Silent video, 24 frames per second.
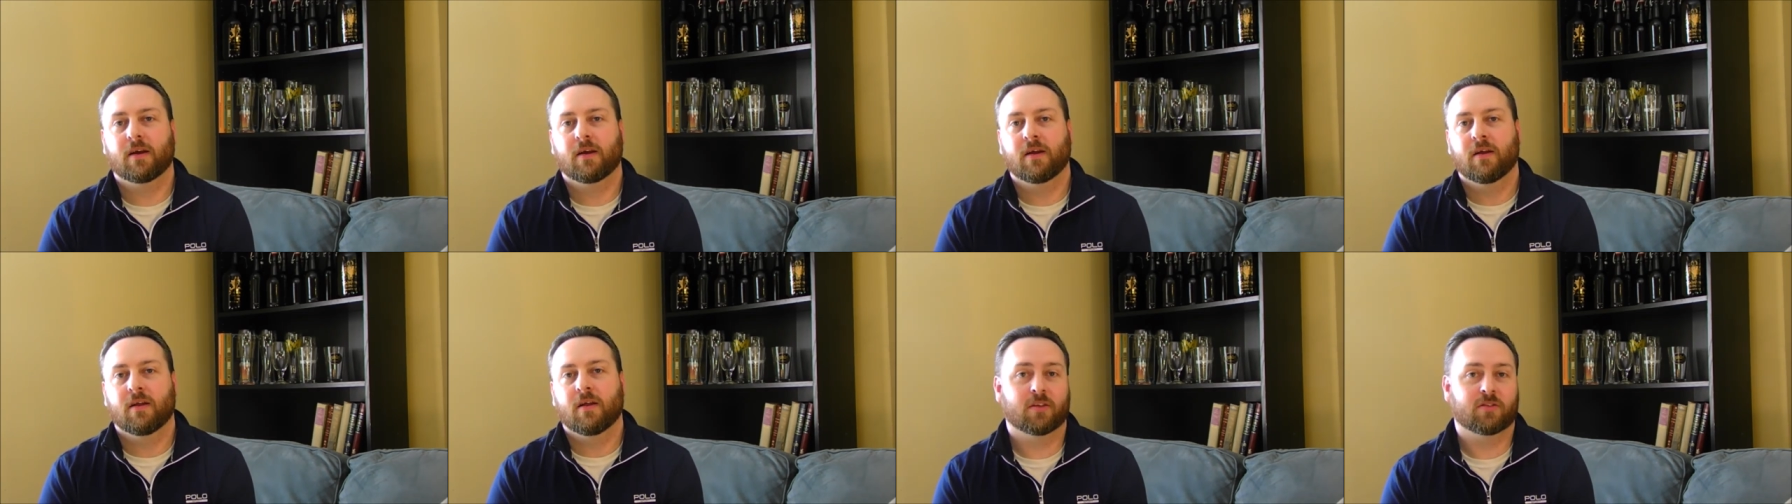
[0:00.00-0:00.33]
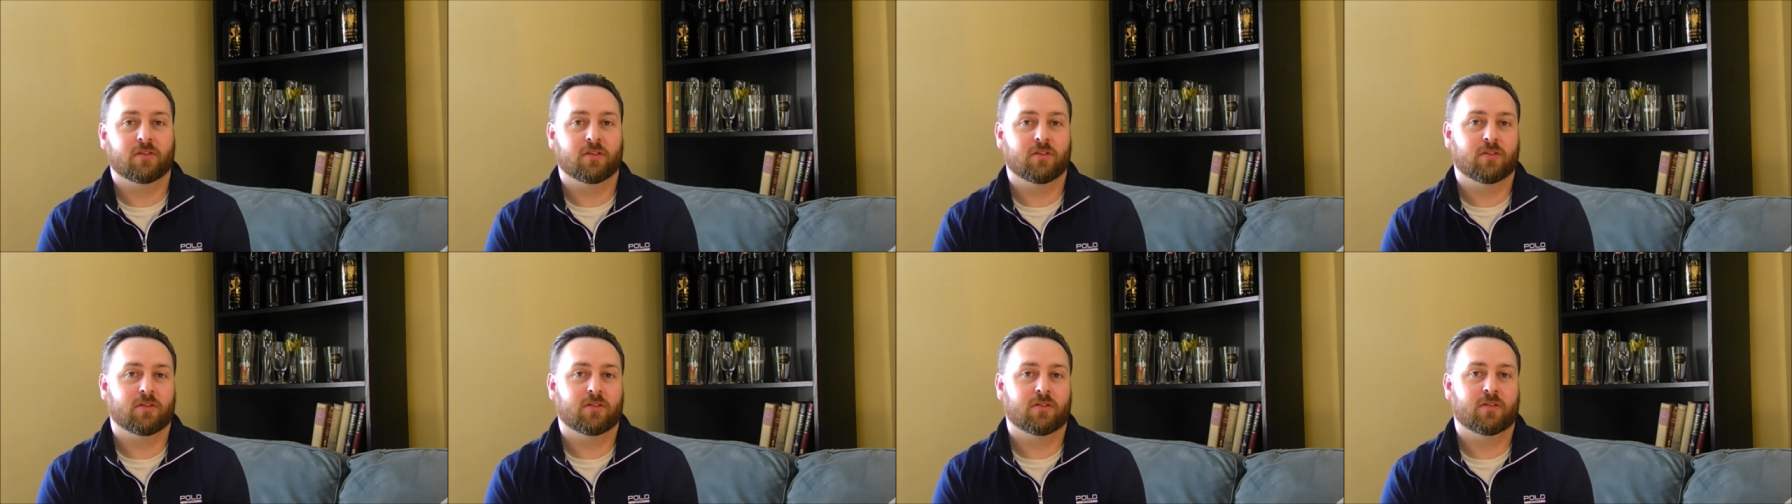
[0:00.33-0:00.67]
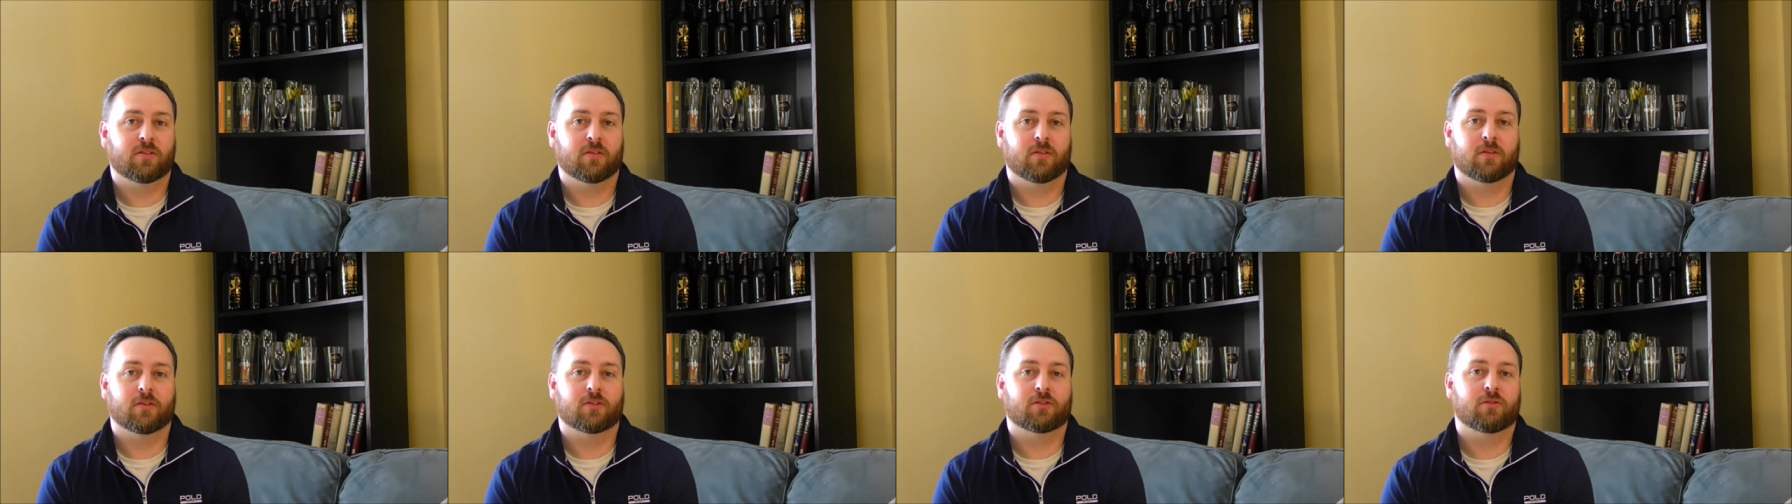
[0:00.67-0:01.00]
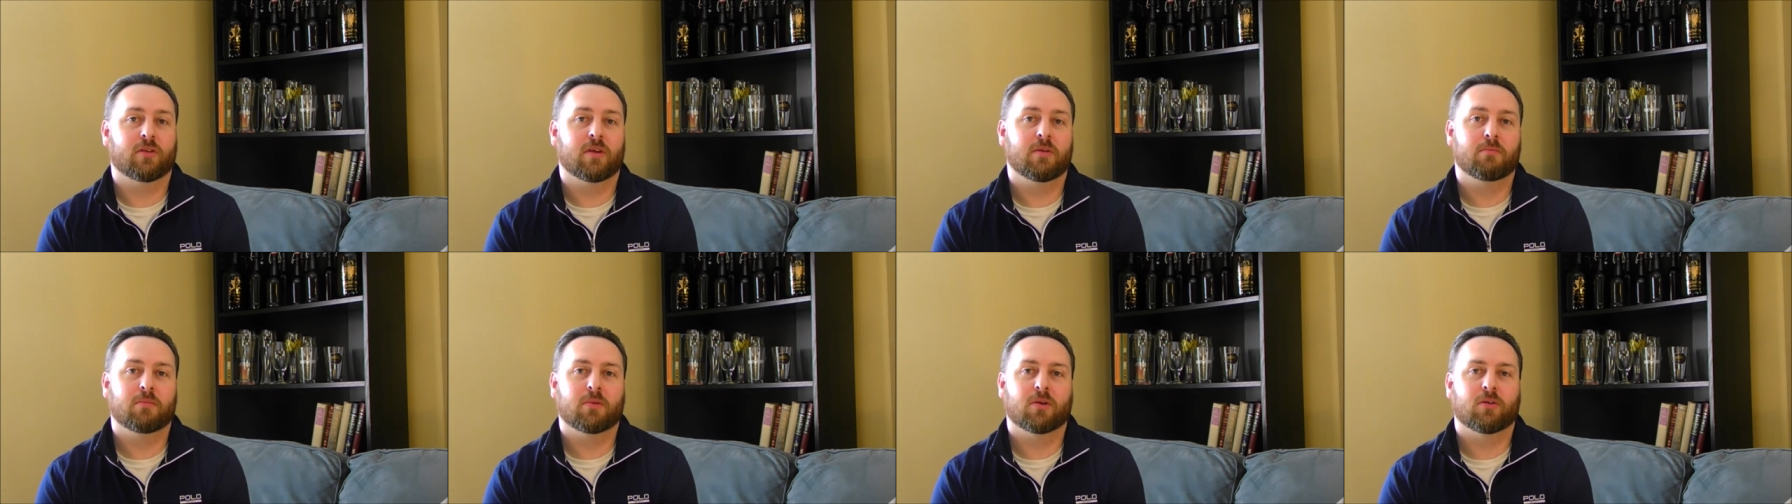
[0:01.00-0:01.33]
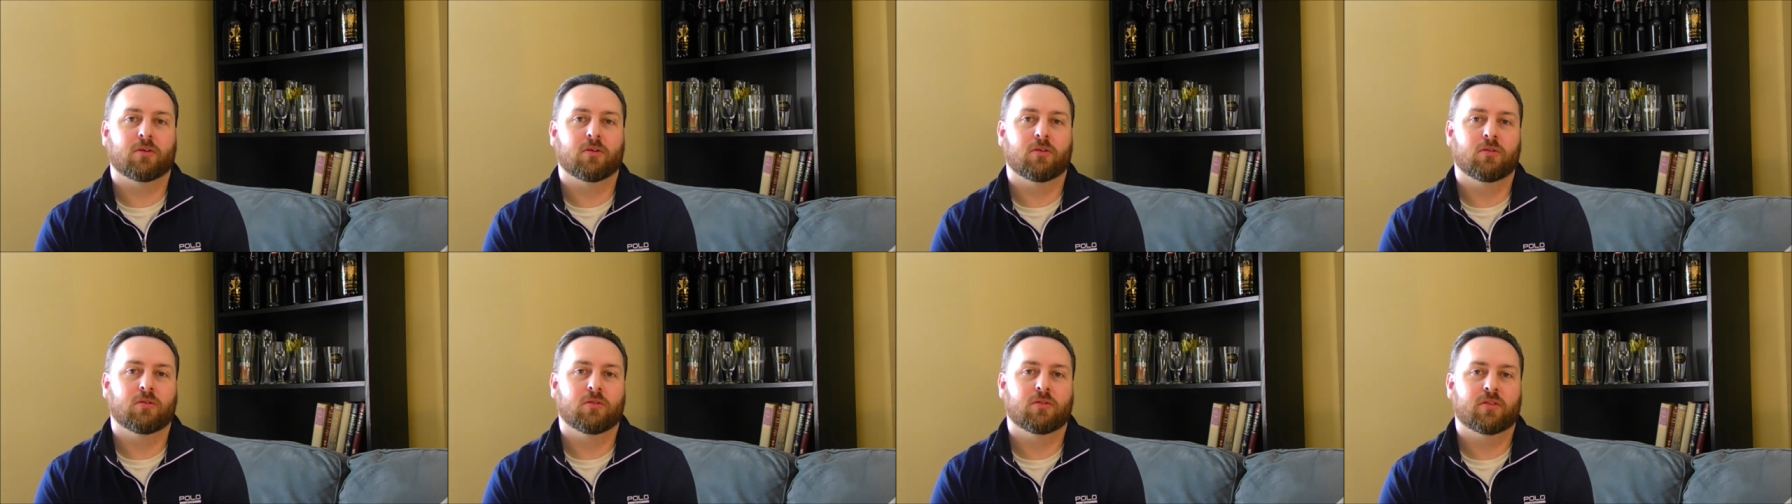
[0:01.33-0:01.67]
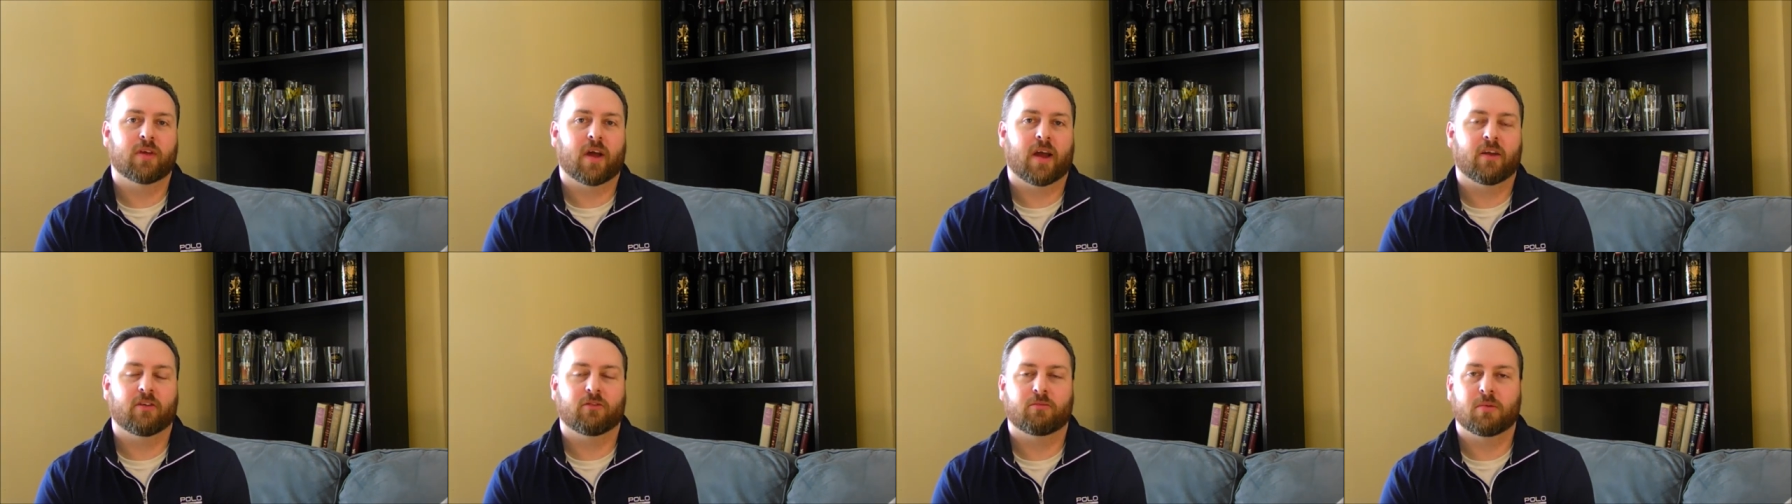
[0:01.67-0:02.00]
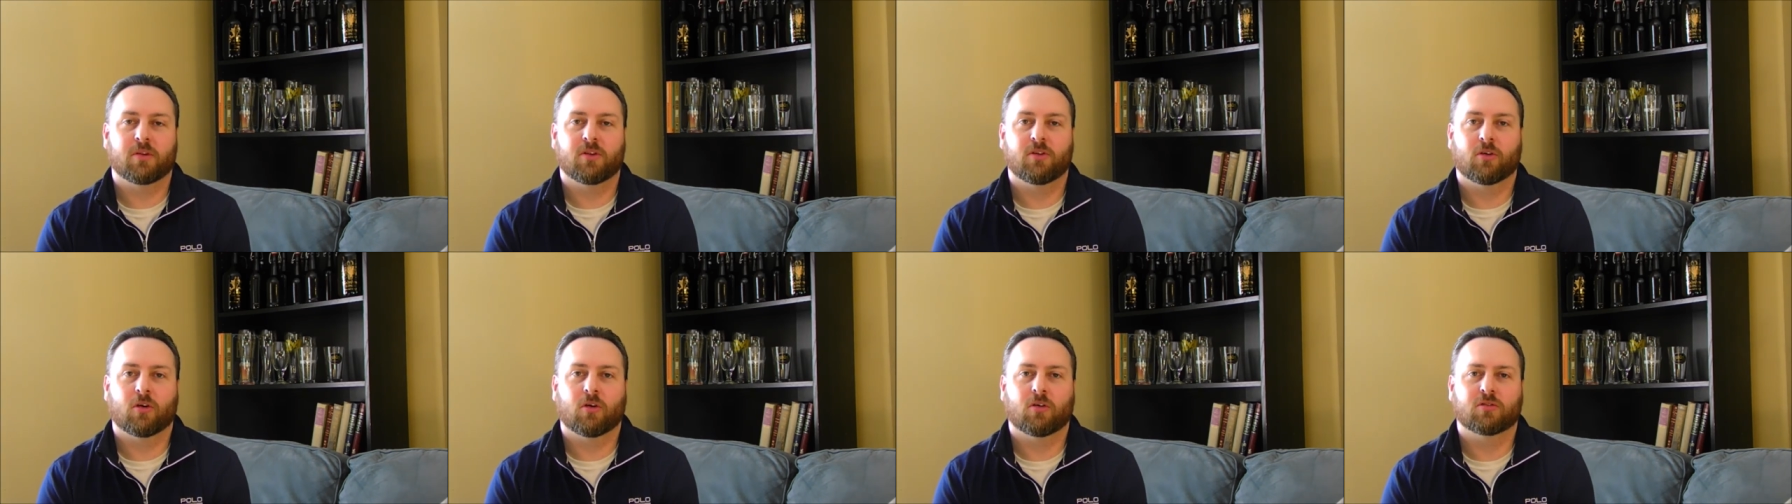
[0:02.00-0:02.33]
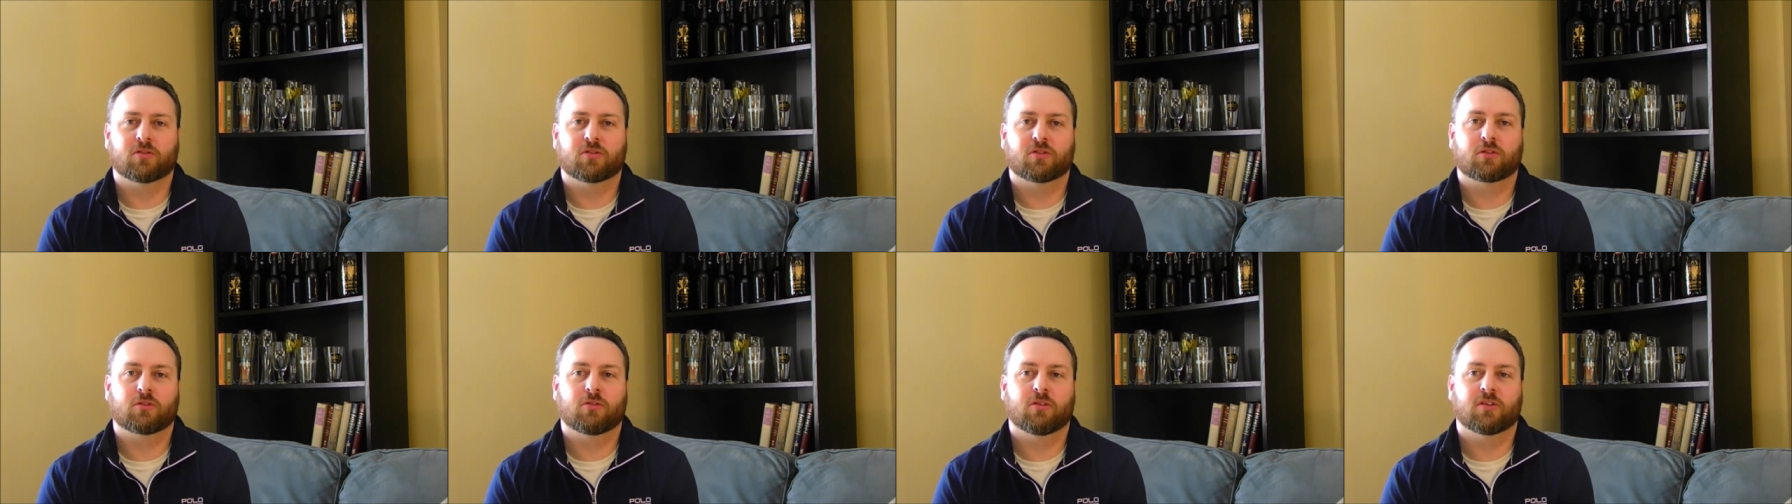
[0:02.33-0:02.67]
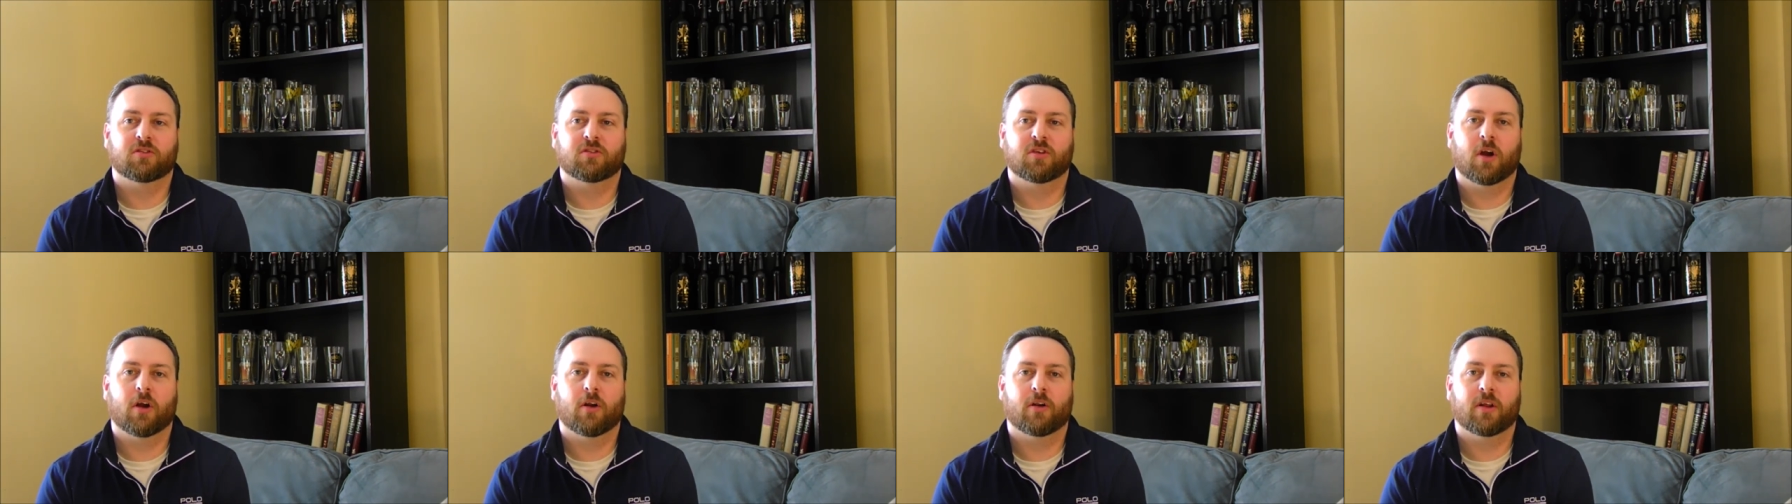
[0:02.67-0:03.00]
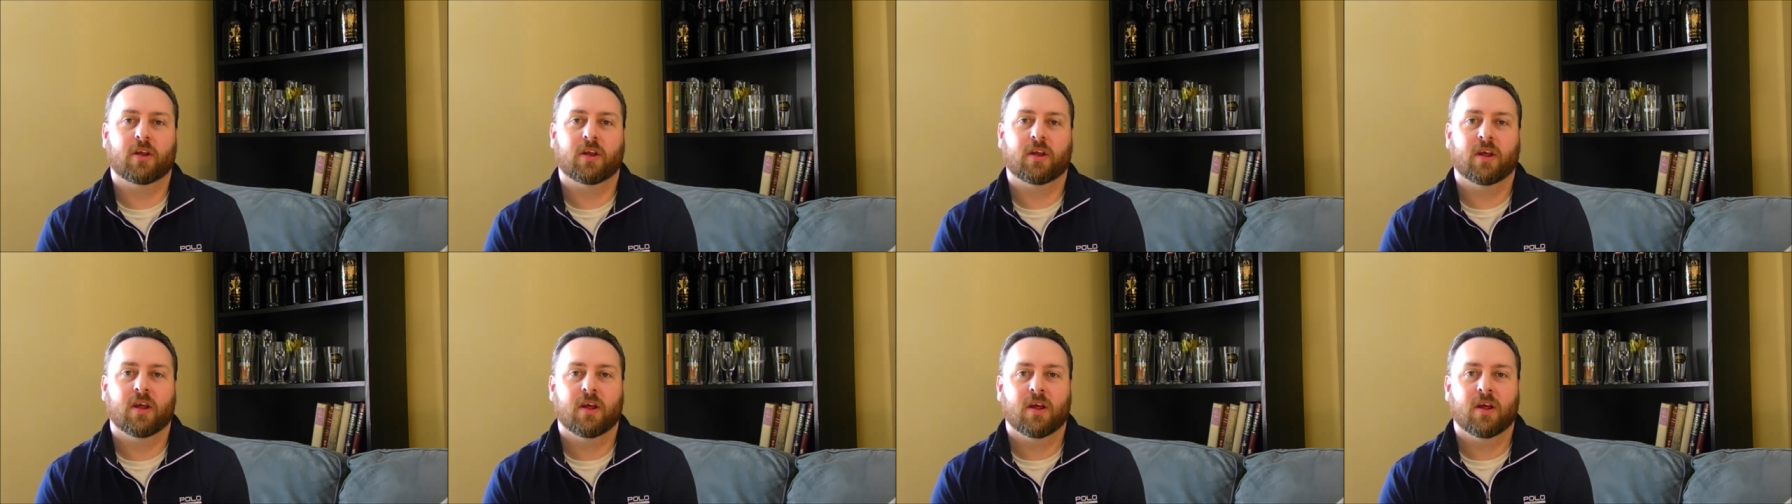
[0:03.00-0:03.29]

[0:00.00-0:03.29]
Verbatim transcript: This is the Strait Beer News. I have been your host, Chris Hardie.